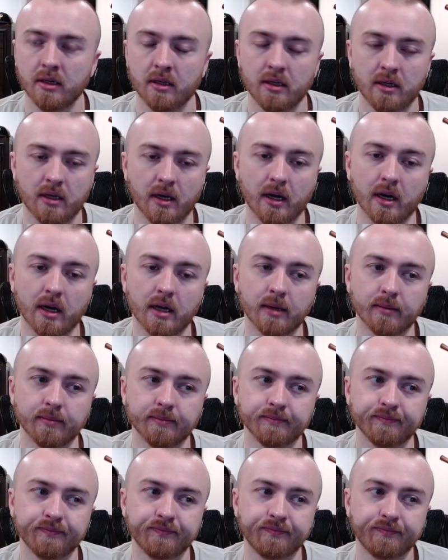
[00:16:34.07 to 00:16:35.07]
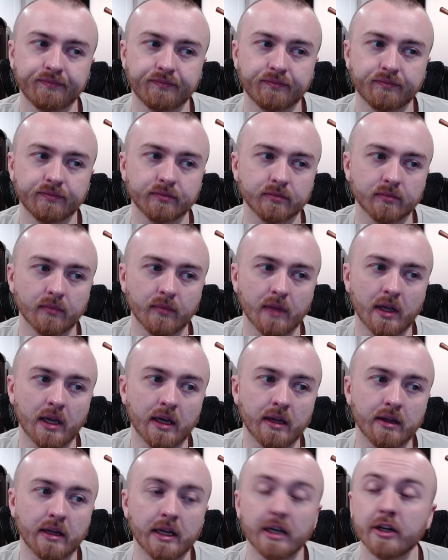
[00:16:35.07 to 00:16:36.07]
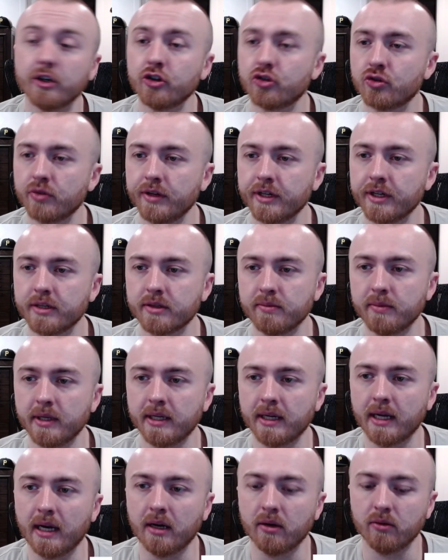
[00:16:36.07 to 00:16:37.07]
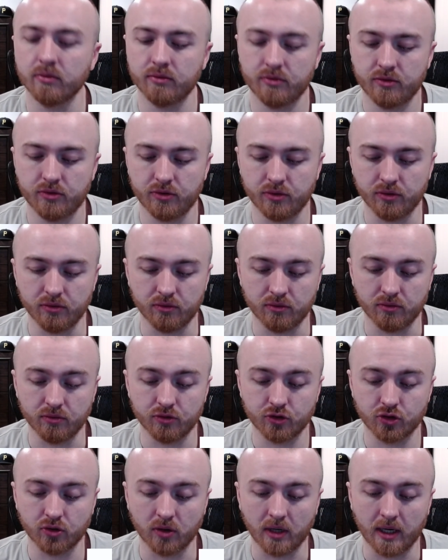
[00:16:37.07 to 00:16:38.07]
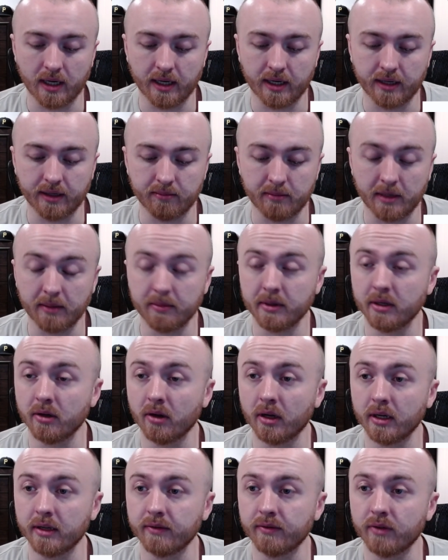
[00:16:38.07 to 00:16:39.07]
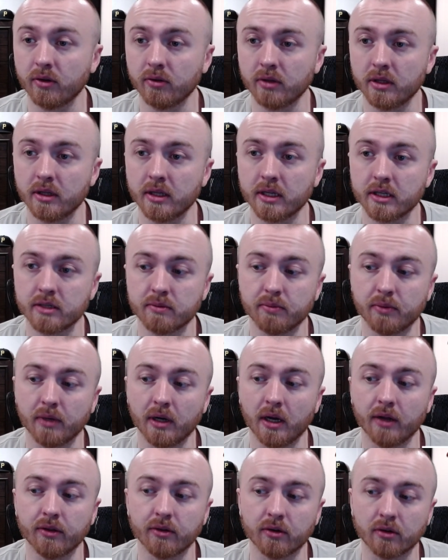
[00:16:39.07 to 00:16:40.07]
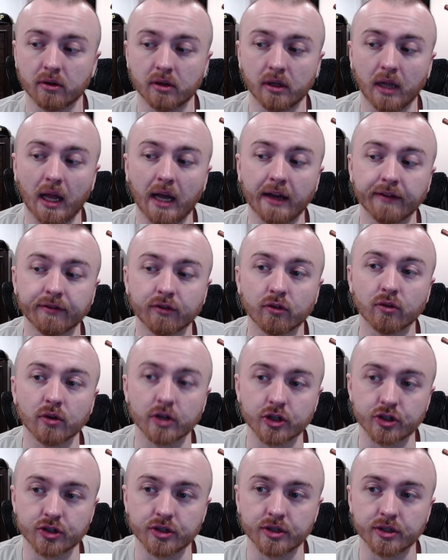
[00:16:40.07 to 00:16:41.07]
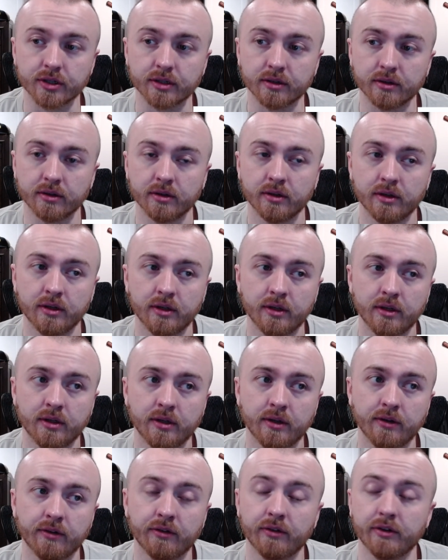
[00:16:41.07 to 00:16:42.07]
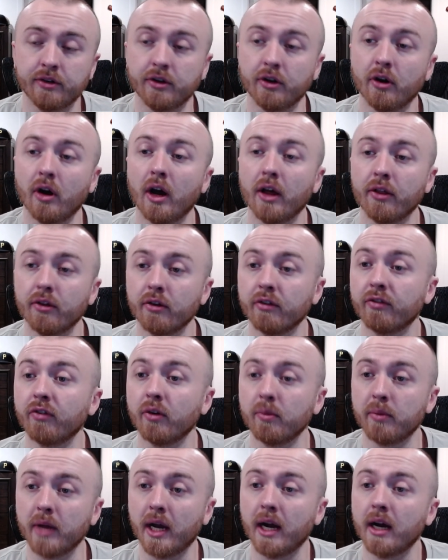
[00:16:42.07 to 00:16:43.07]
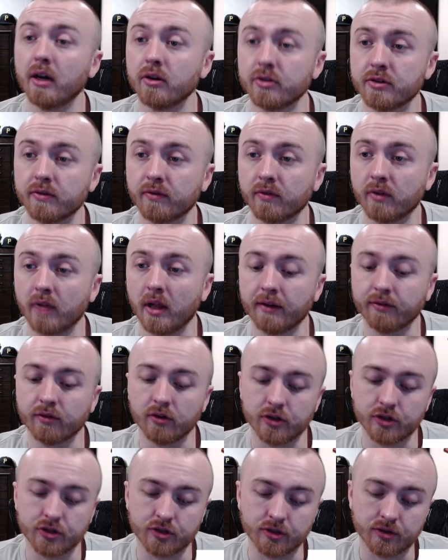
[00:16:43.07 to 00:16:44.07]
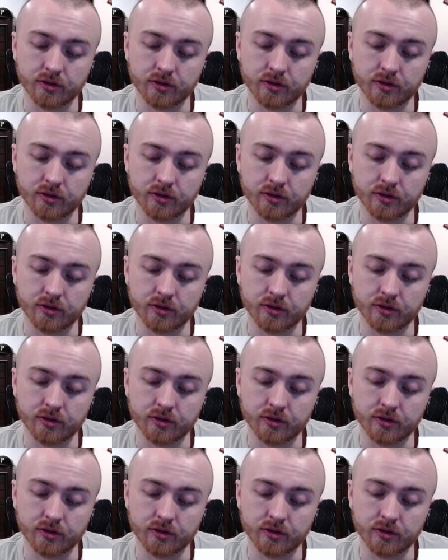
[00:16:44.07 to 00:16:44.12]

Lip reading: Um and it intrigues me now to try maybe not even only this, but other Clive Christian, other from the house of Clive Christian.